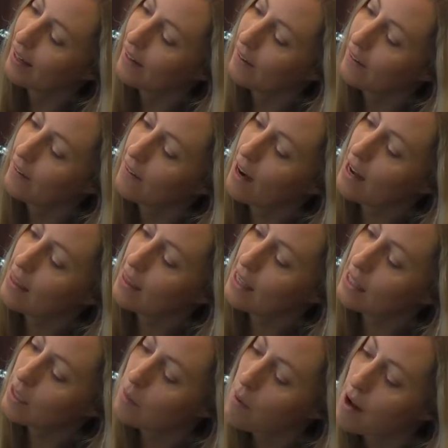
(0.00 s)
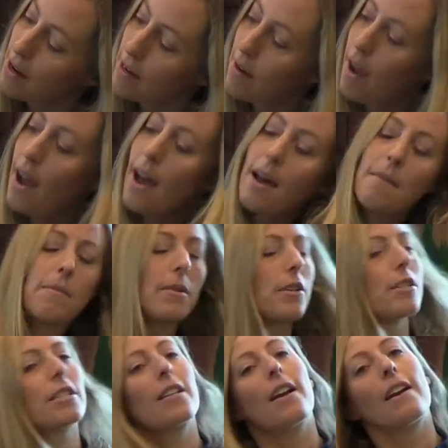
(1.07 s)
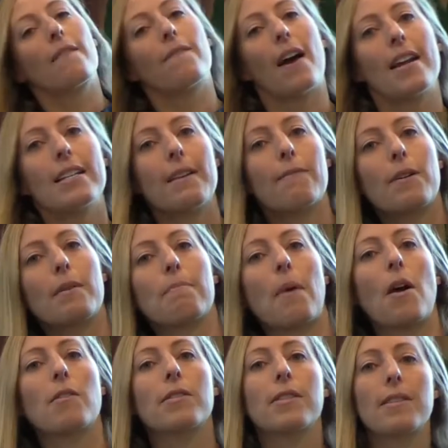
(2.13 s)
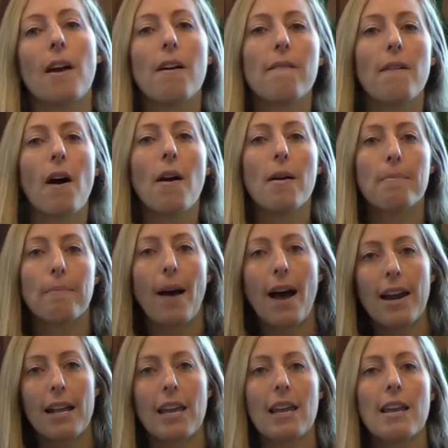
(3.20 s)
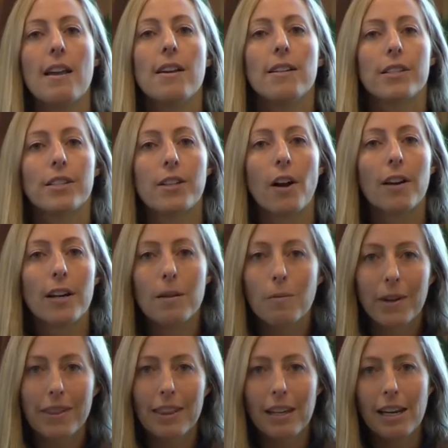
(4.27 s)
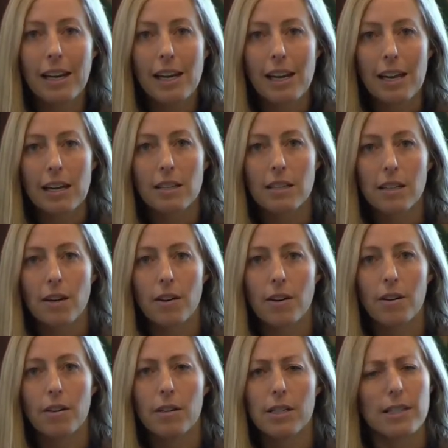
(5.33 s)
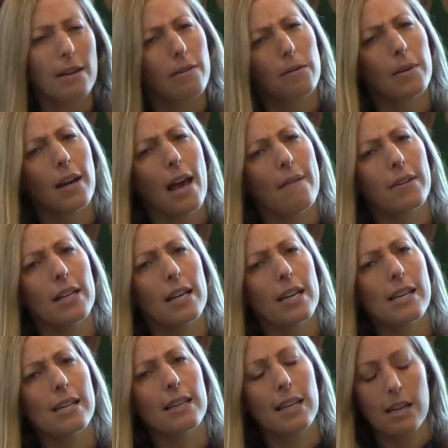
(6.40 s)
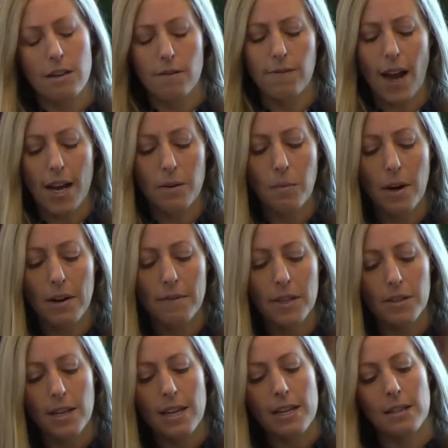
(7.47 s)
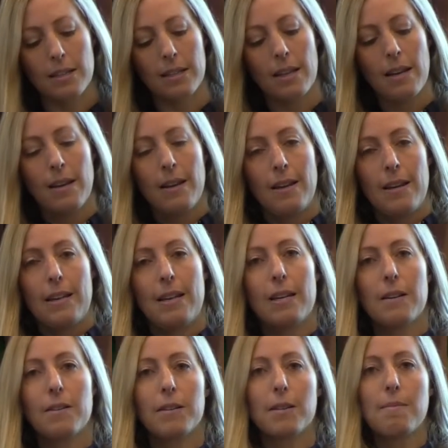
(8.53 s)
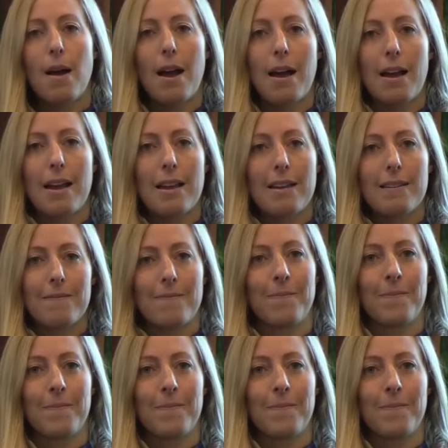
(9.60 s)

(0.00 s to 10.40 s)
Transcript: All right, this one, um, we're just gonna find different parts of our body, starting with the knee. So does everyone have a knee? Can you find one of your knees? Here's mine.